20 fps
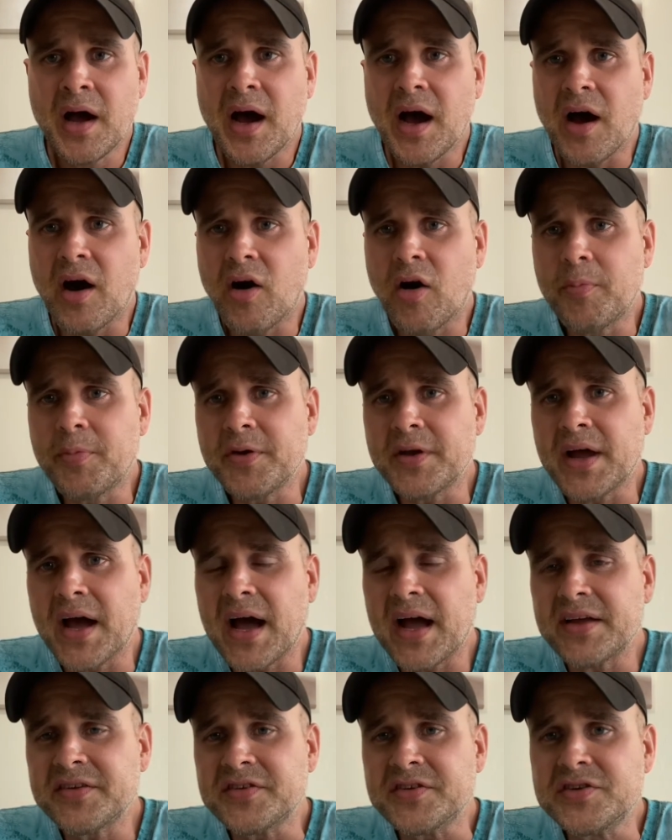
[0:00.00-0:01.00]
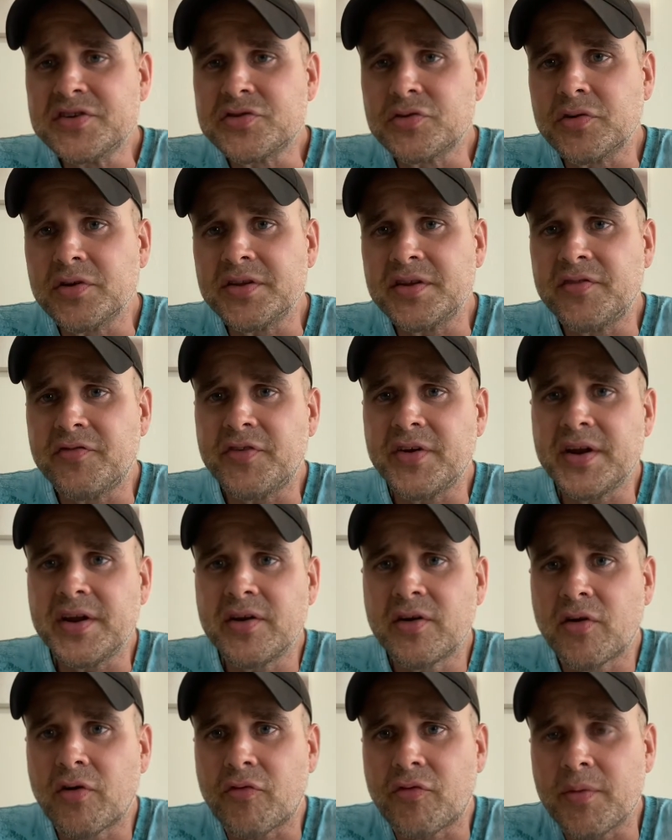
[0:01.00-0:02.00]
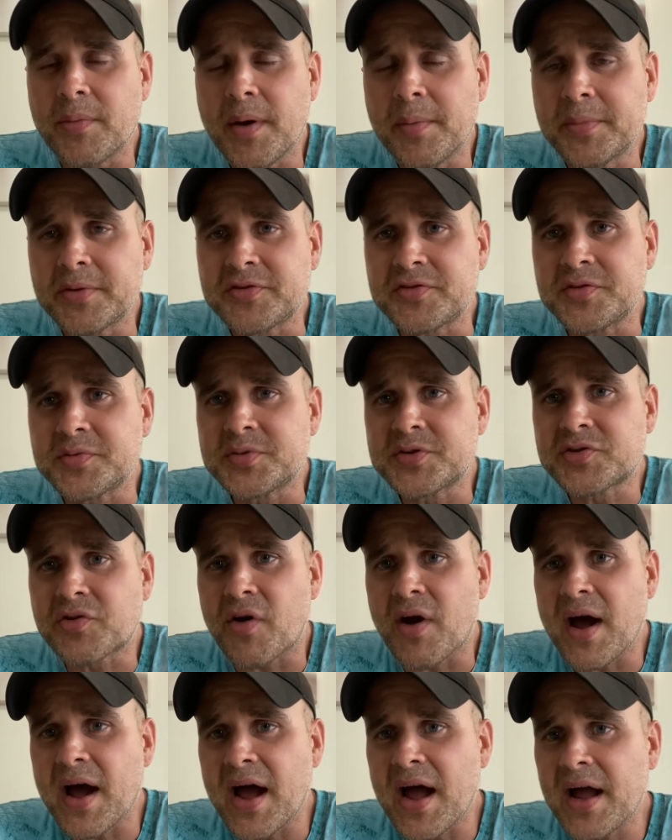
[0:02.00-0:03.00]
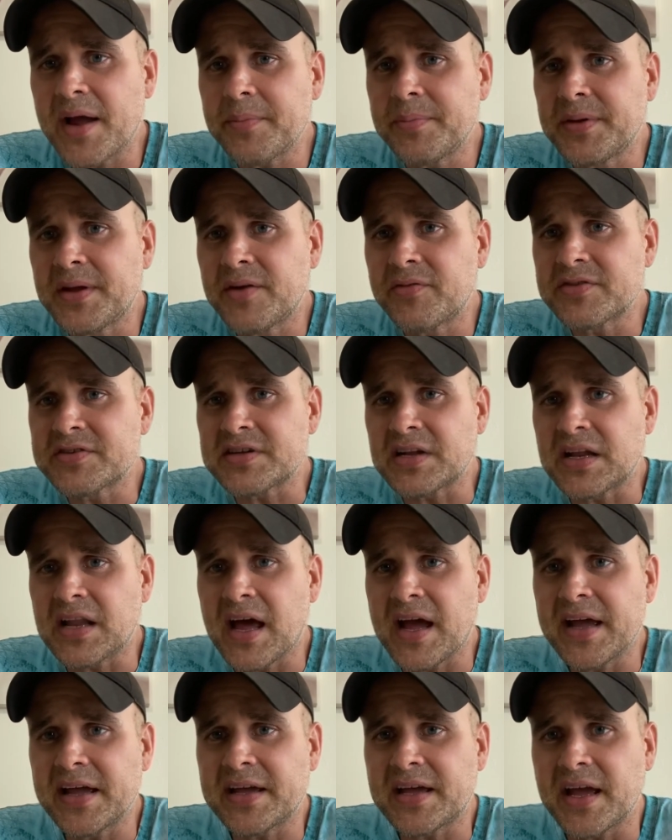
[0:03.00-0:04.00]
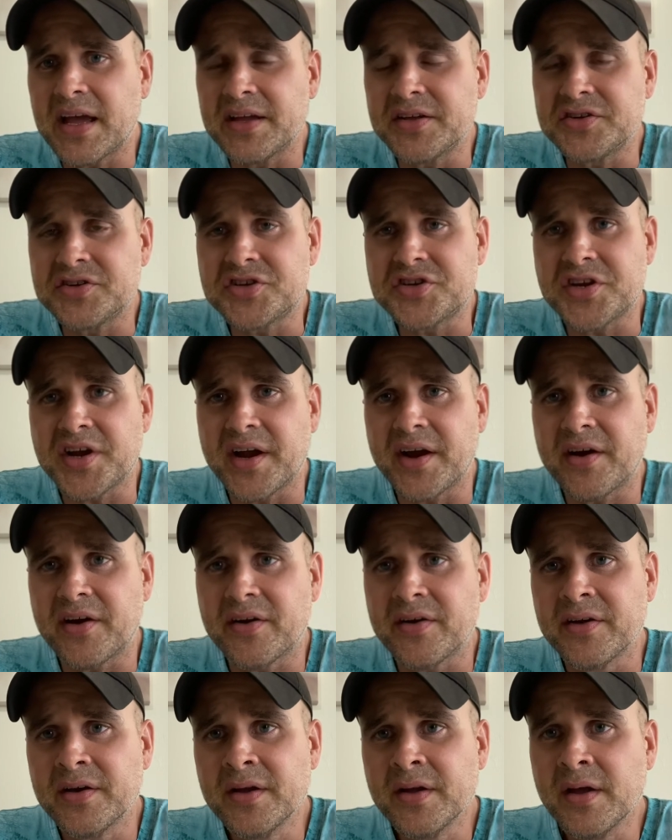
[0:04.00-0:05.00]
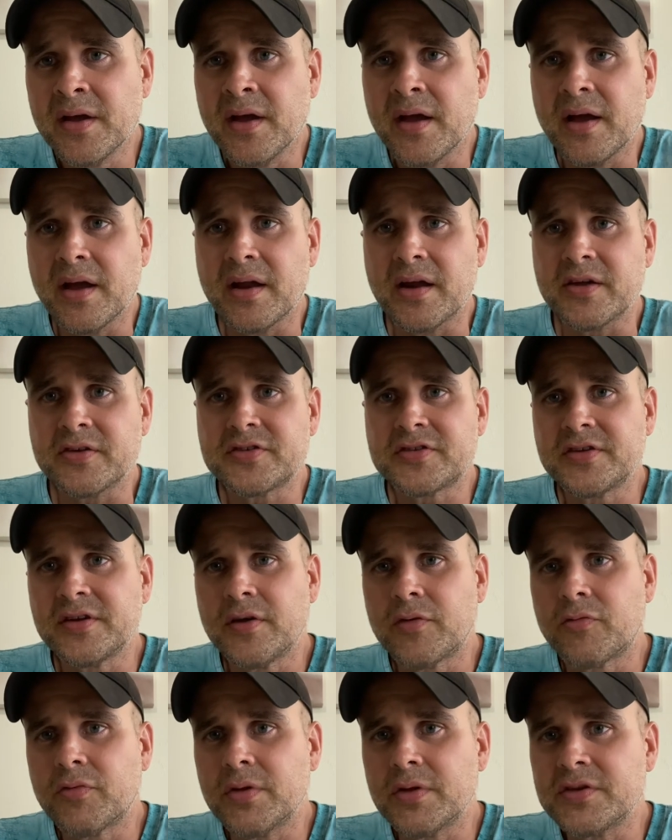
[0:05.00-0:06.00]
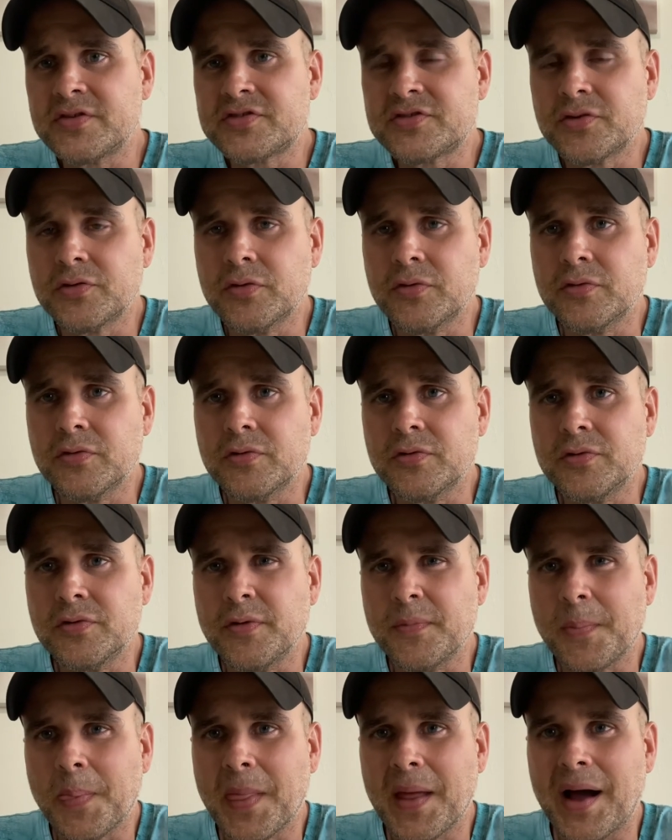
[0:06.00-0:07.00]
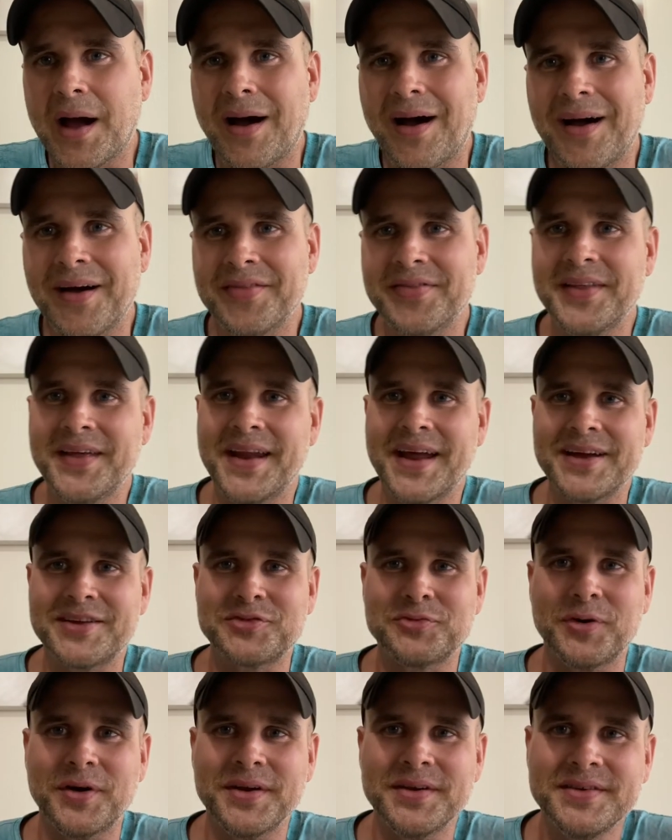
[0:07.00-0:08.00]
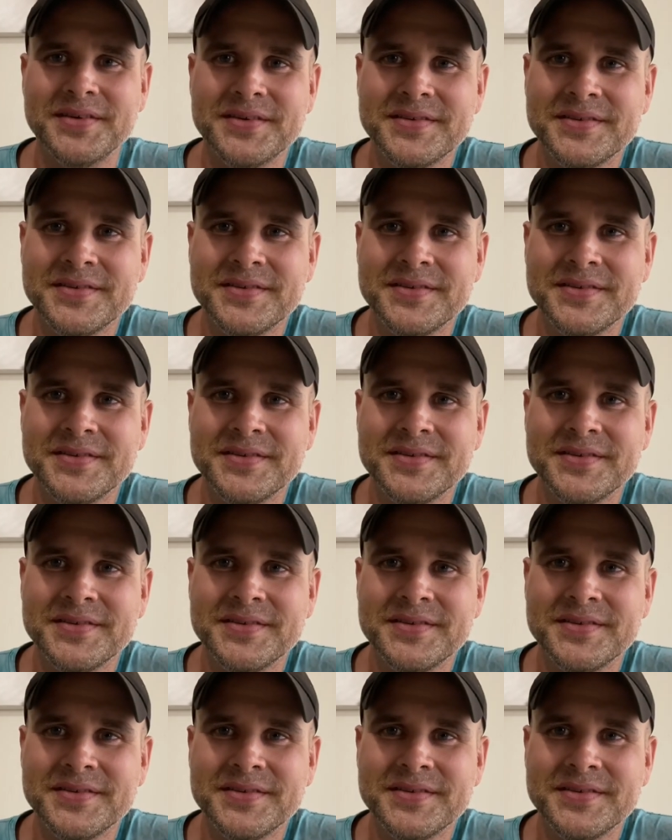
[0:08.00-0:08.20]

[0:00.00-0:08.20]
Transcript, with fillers: I hope you guys enjoyed the video. Remember to subscribe, give us a like, and share. And I'll see you really soon on the next one.